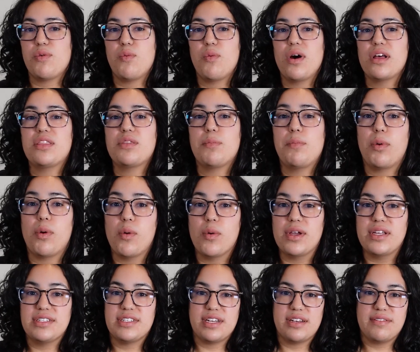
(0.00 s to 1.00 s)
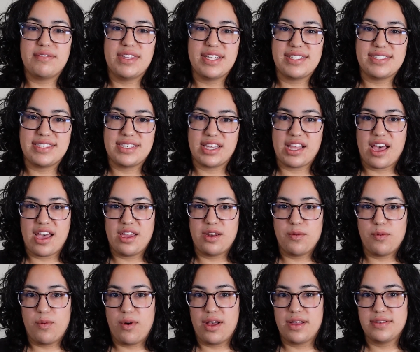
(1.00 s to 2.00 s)
what the point of this
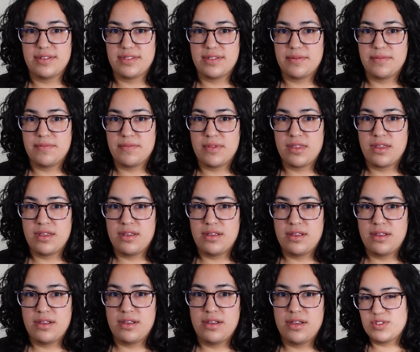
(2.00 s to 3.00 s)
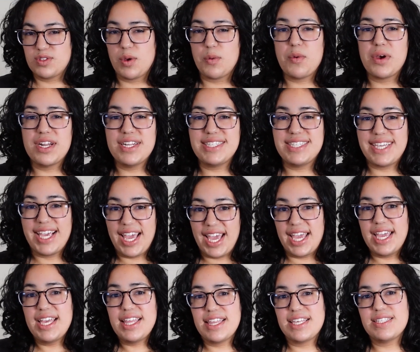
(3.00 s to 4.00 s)
slide was. So I want to
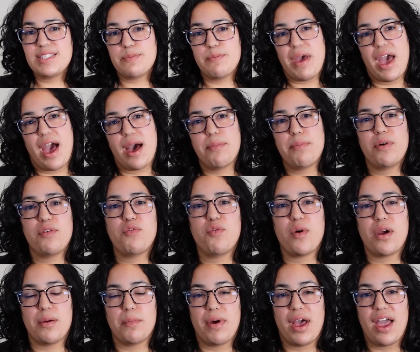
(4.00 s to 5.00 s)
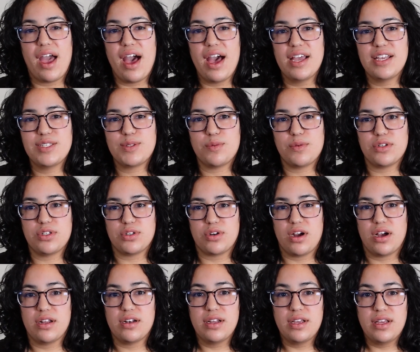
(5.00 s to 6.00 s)
take this map of where my eyes were
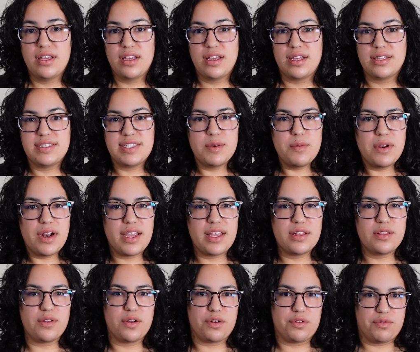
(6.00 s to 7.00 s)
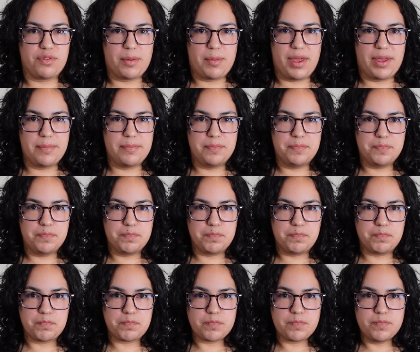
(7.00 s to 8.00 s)
drawn and see what I can learn from it.
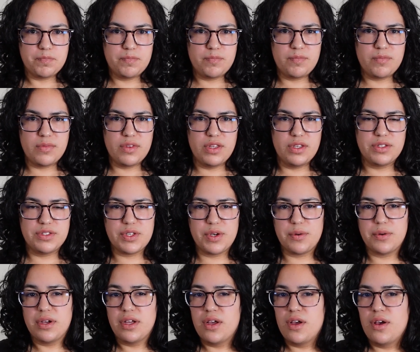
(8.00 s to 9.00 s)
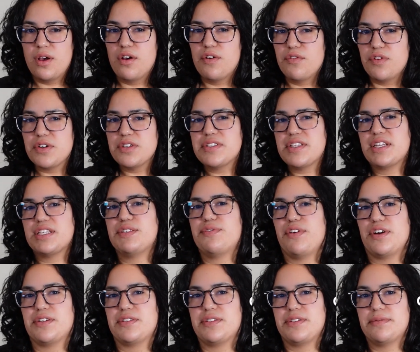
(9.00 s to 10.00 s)
So first things
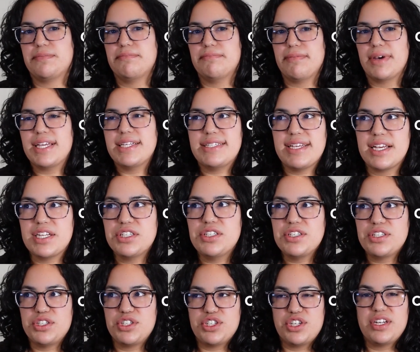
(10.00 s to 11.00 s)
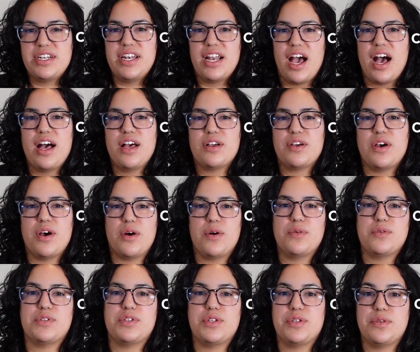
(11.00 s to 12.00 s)
first, my attention should not
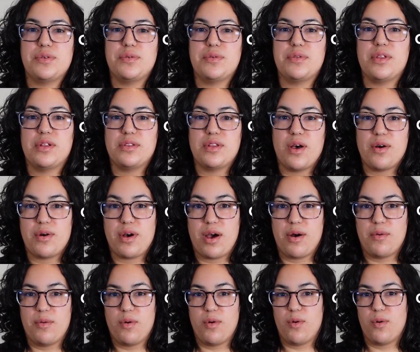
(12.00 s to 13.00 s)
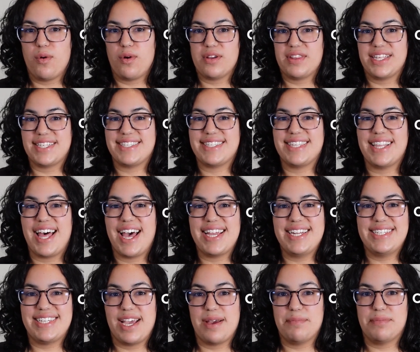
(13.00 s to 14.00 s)
go to the logo or the
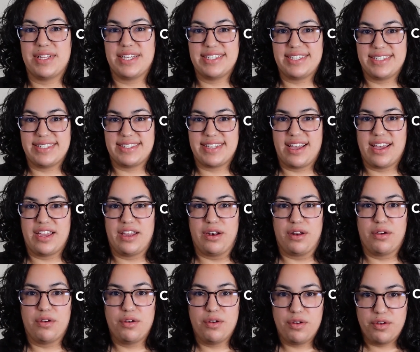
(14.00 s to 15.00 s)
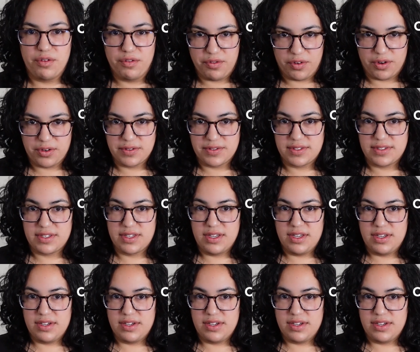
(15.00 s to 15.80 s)
slide template design first,